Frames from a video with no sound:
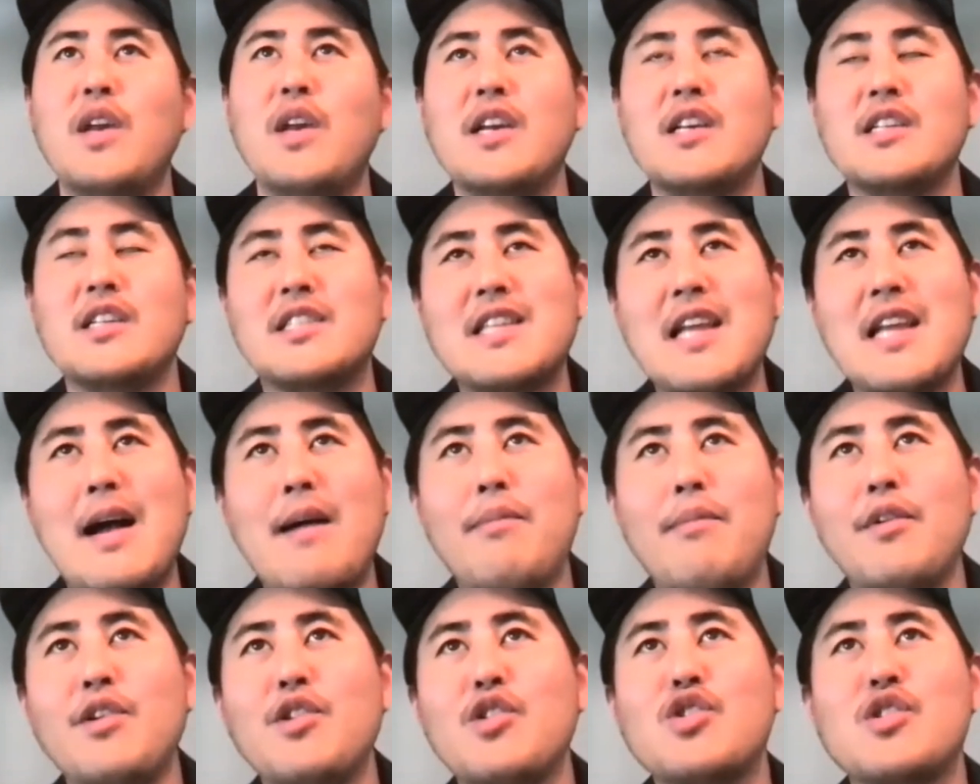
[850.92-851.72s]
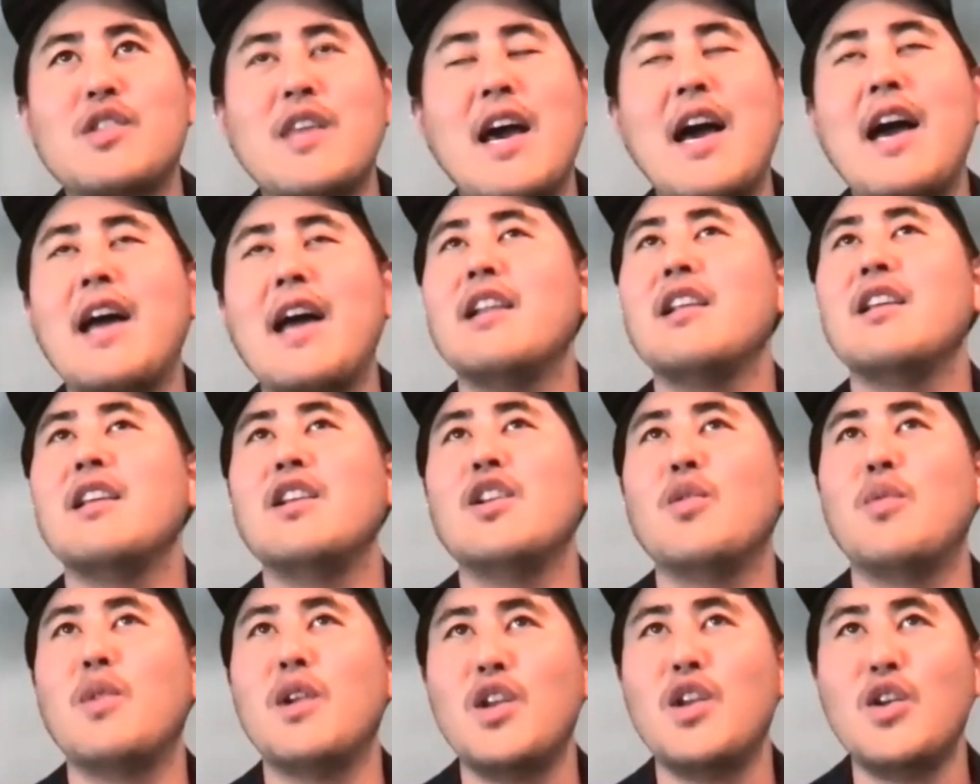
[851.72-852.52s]
established that,
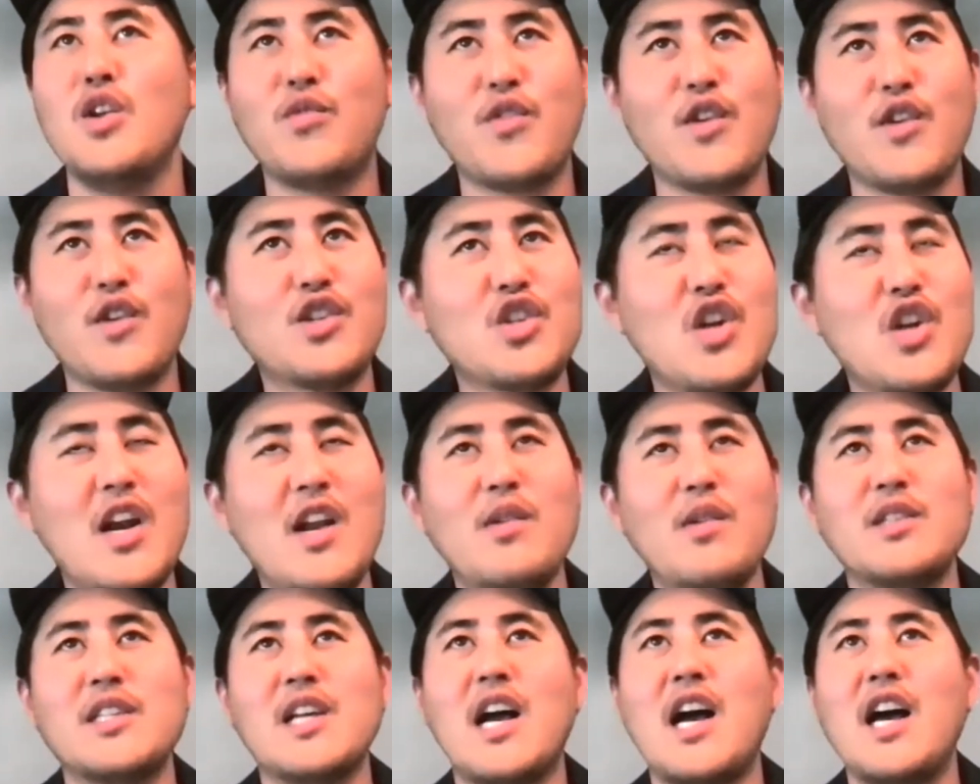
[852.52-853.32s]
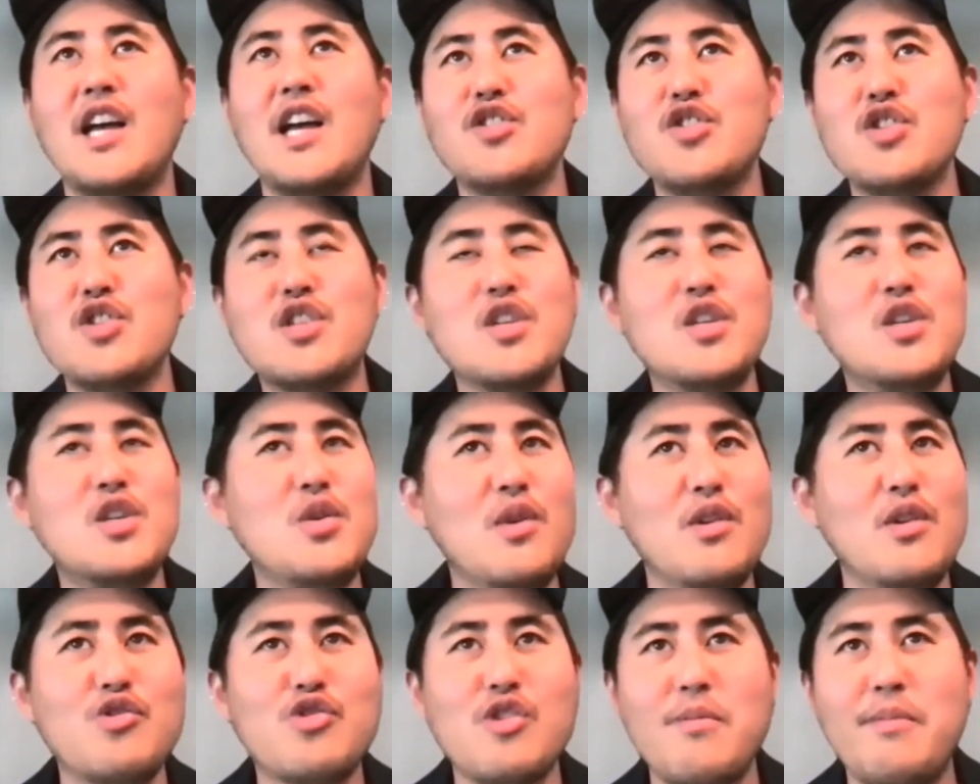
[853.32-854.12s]
when you first started, it was $100 to
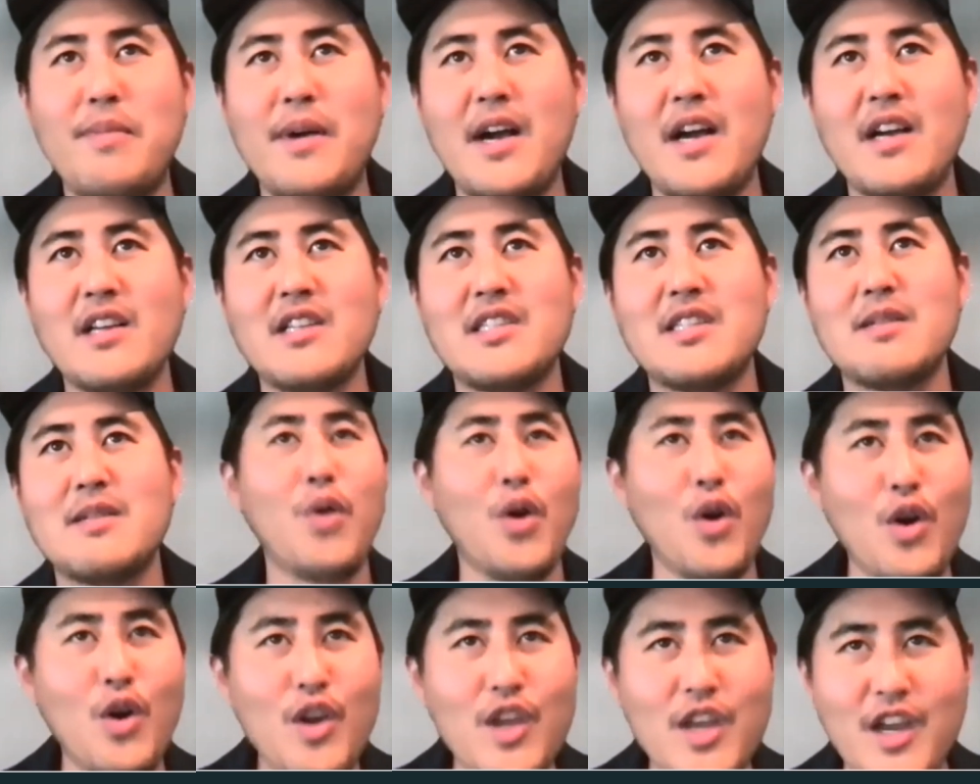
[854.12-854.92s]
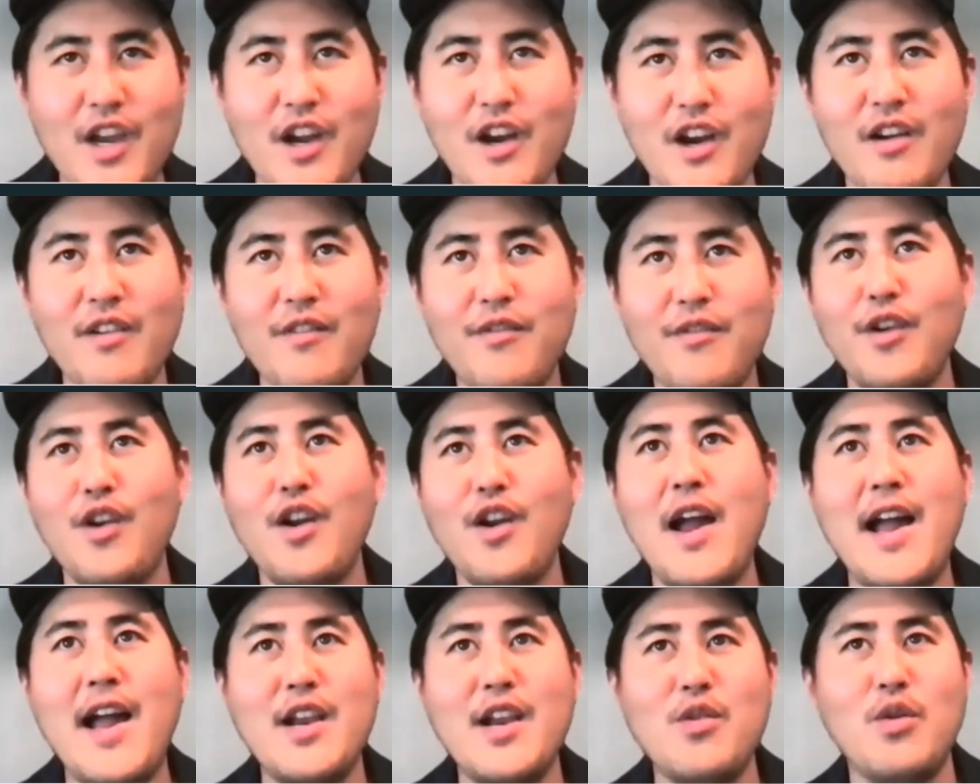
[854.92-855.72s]
$200 per year for
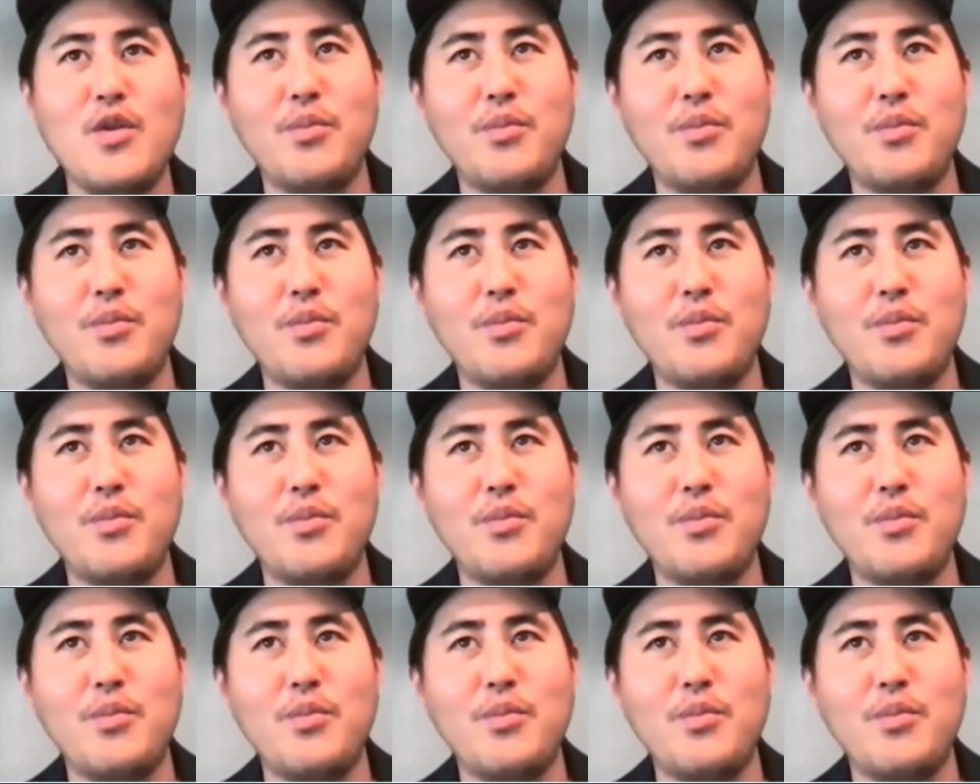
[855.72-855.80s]
your annual